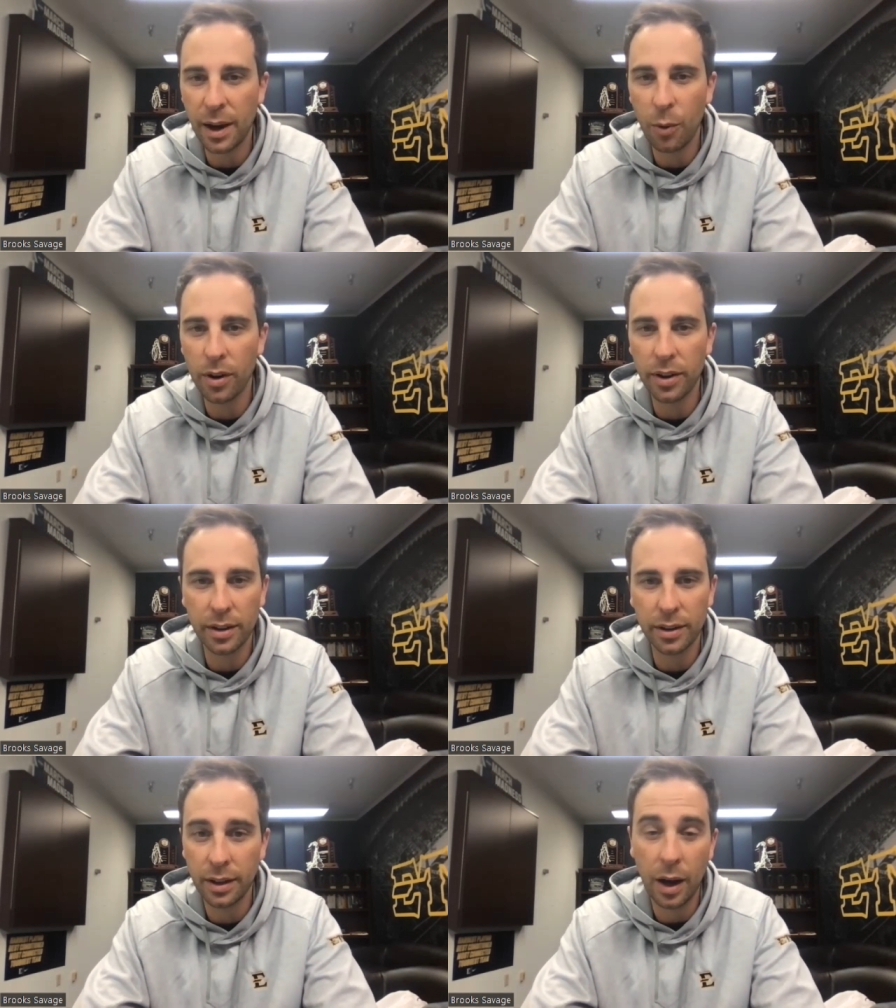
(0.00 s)
I wanted
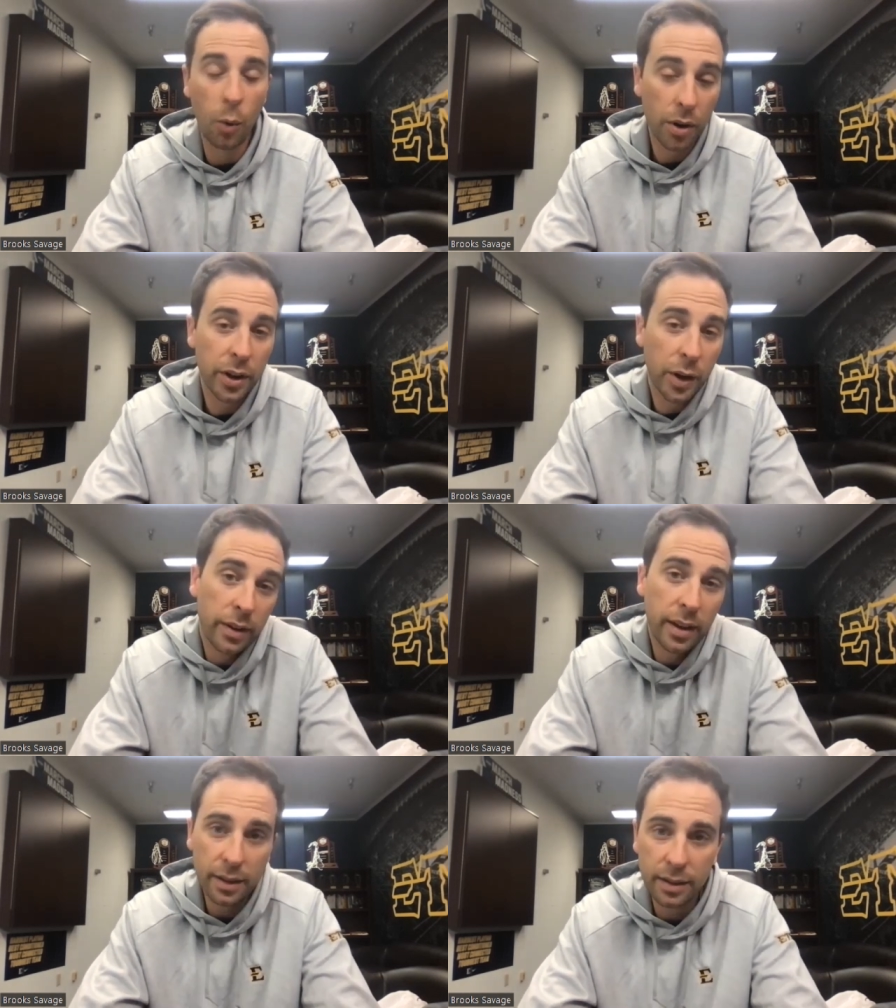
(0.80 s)
to, I wanted to go to
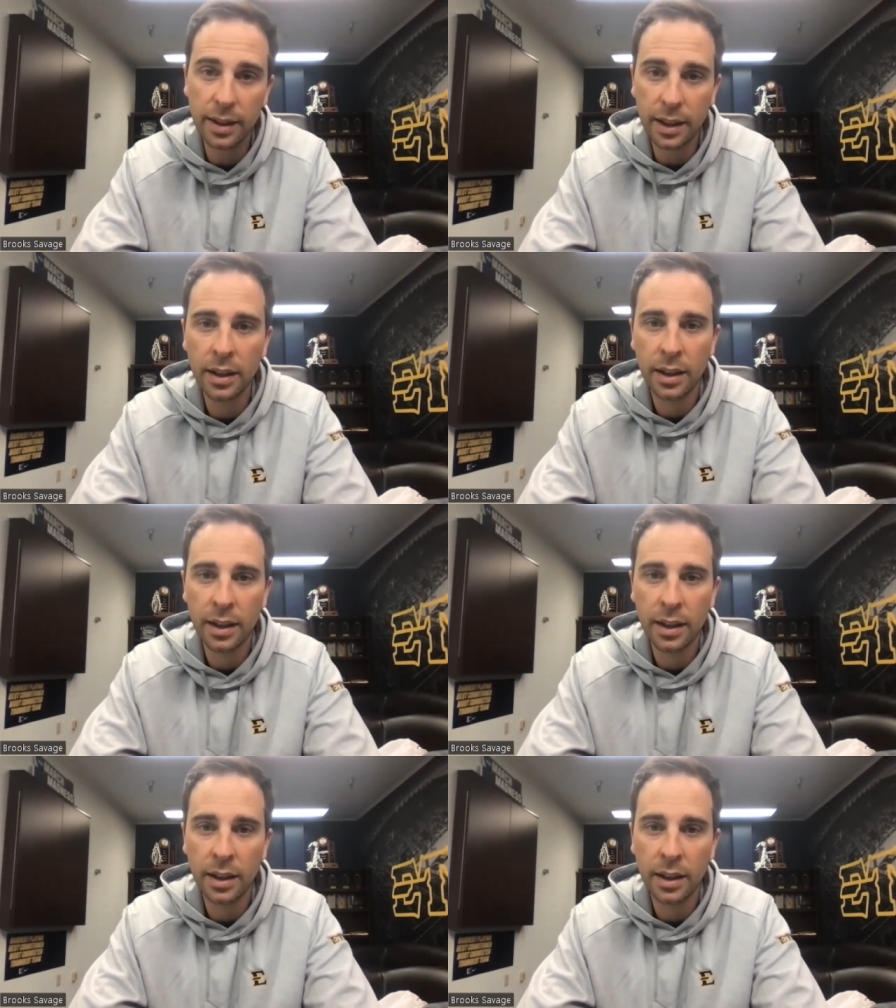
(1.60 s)
Tennessee,